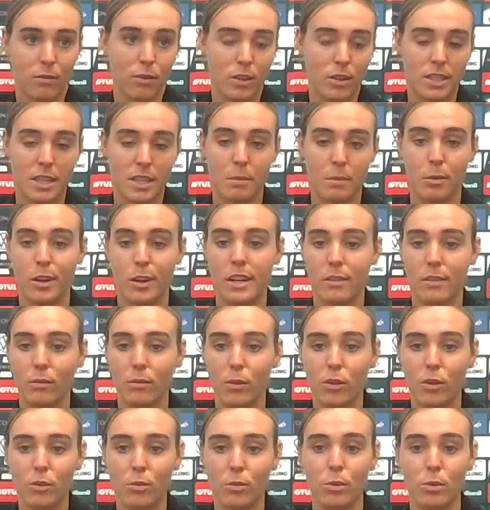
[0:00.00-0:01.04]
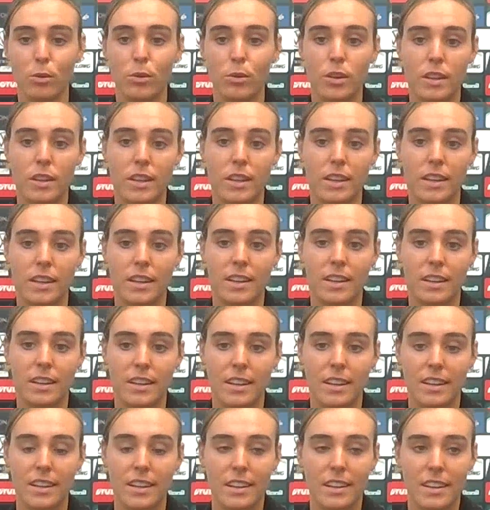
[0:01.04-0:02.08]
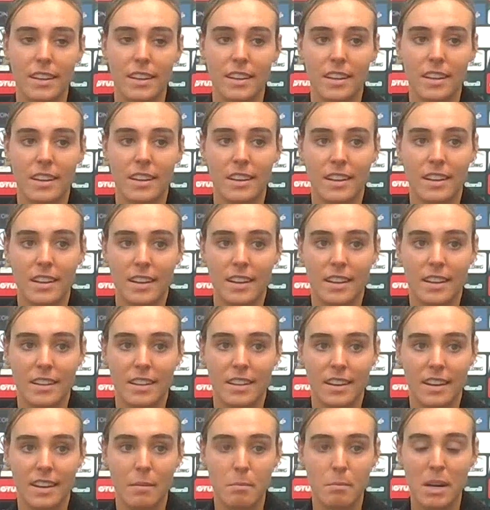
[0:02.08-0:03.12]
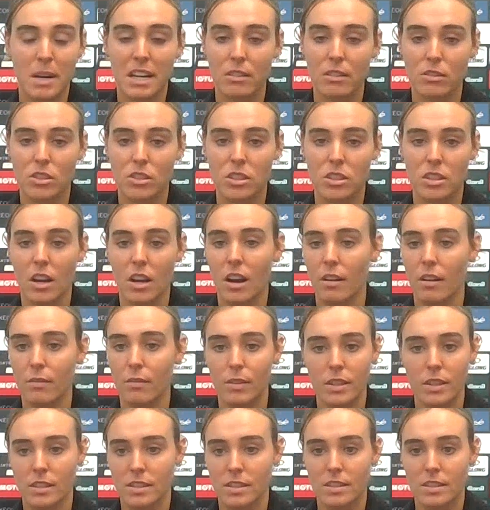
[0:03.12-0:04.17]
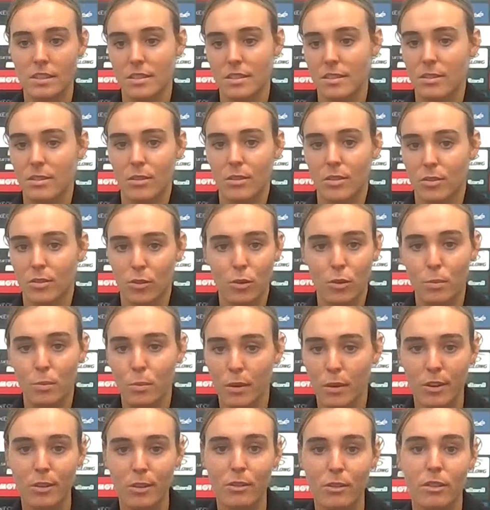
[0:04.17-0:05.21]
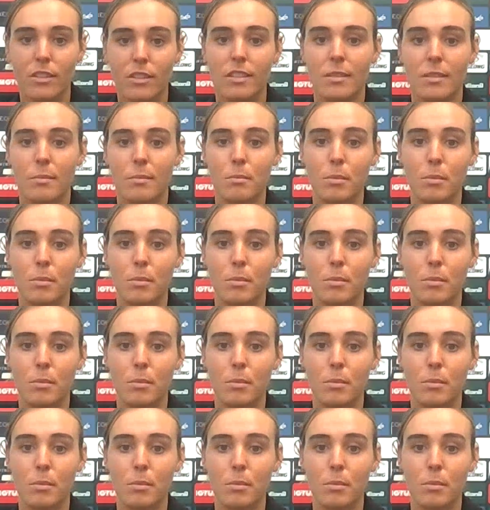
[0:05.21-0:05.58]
for example, here at Wolfsburg, the medical staff is super good,